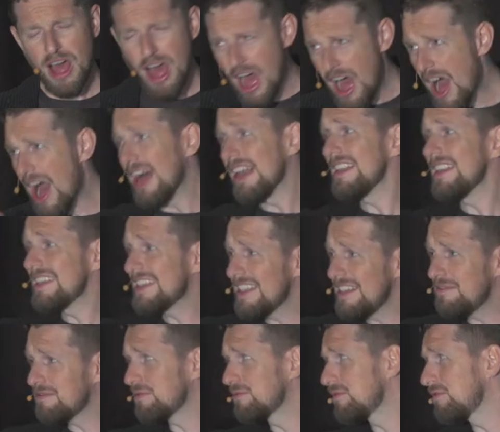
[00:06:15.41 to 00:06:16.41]
hot
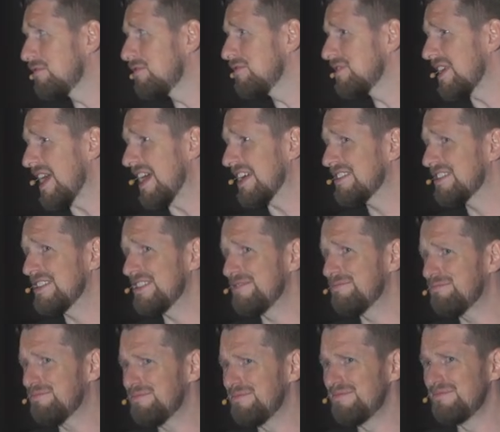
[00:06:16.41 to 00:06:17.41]
linking from Google is actually
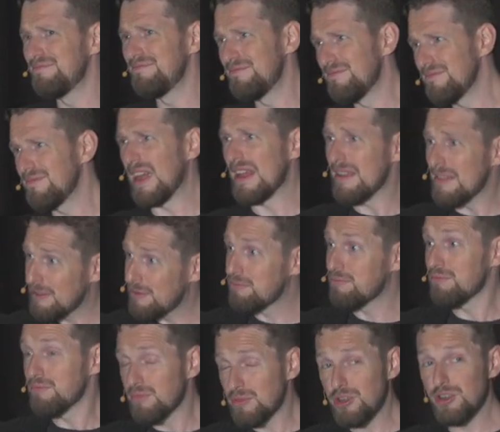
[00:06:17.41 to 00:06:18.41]
like
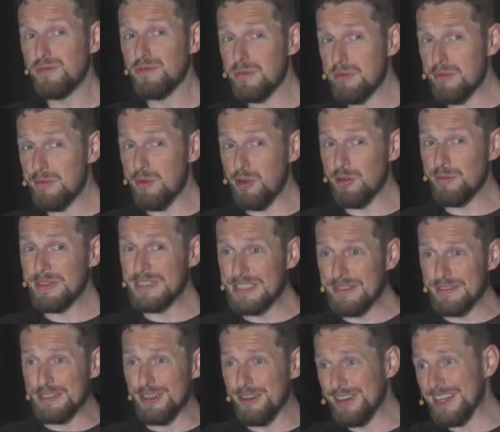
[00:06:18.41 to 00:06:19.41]
good for performance
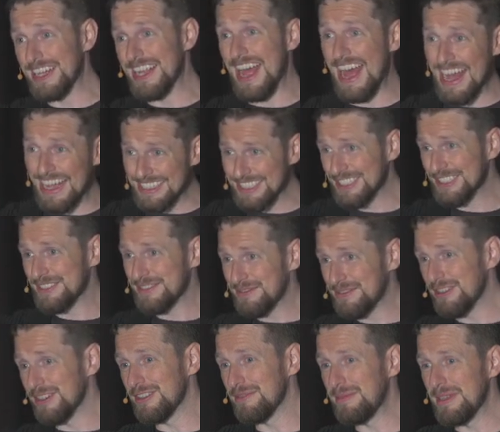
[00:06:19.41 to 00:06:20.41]
if it's already cached
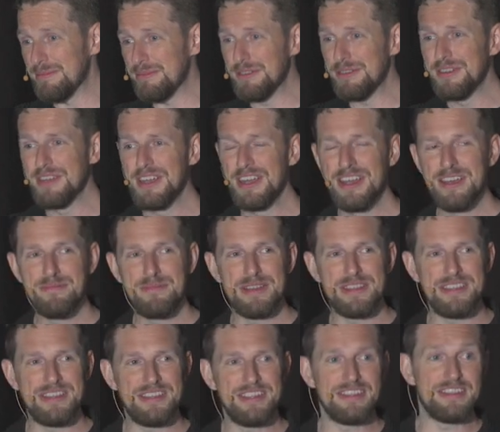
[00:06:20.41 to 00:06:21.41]
for other people,
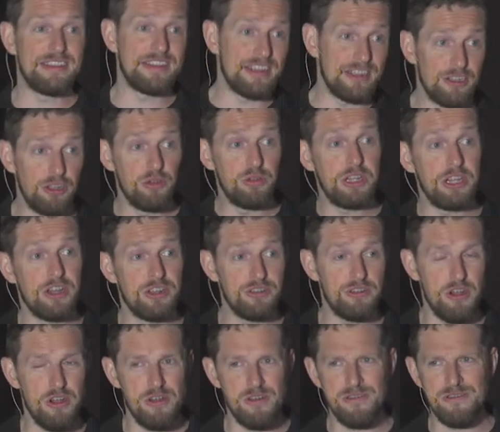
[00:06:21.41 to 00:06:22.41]
but then the loading on
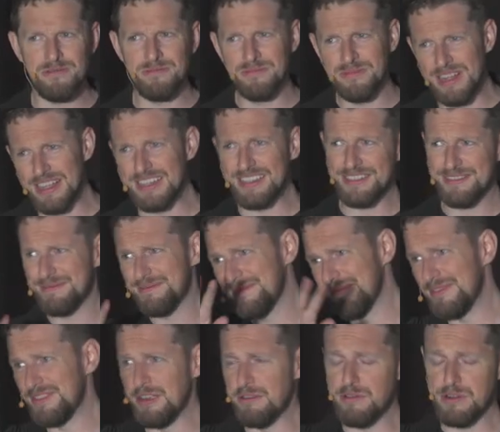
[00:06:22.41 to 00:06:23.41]
your own, like
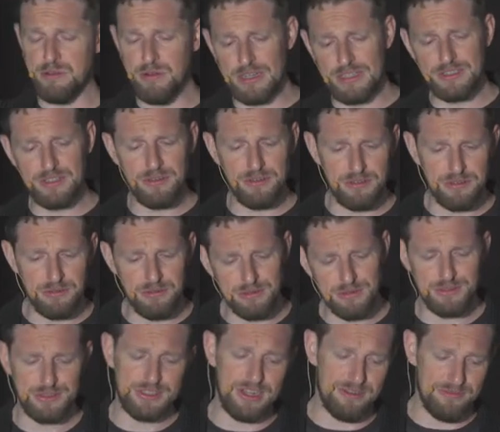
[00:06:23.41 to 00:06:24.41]
no request go to
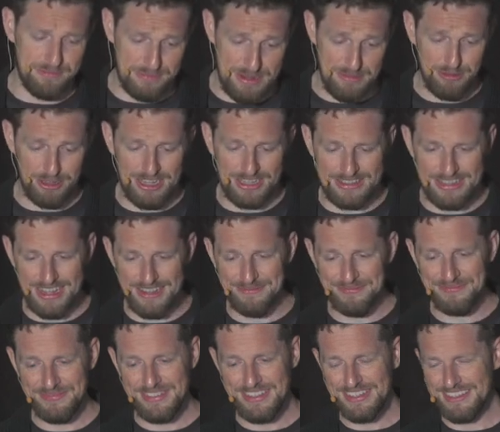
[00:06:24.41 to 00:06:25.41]
Google. So people like that
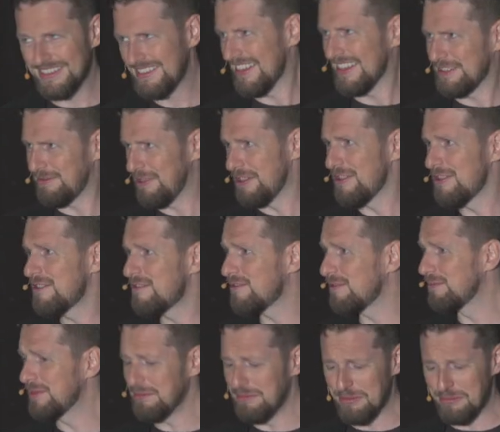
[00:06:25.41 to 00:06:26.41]
as we heard
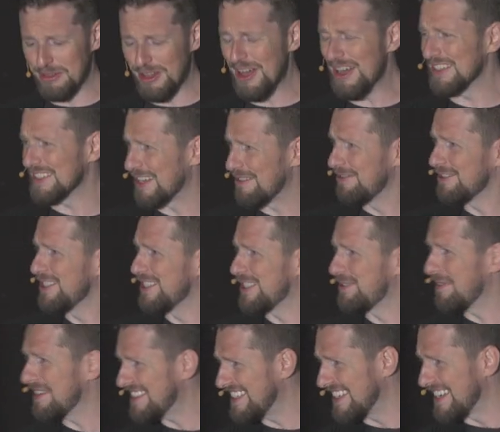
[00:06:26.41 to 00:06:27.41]
from some applause. I would not
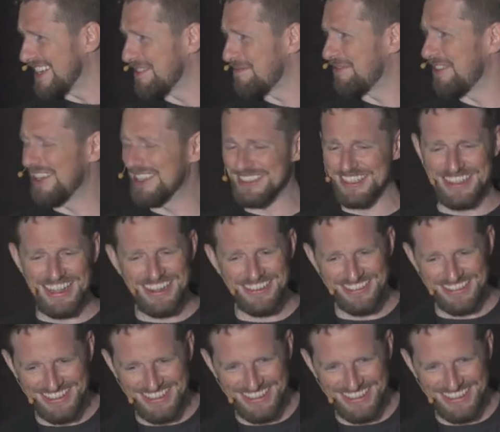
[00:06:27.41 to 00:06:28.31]
expect any applause on that one.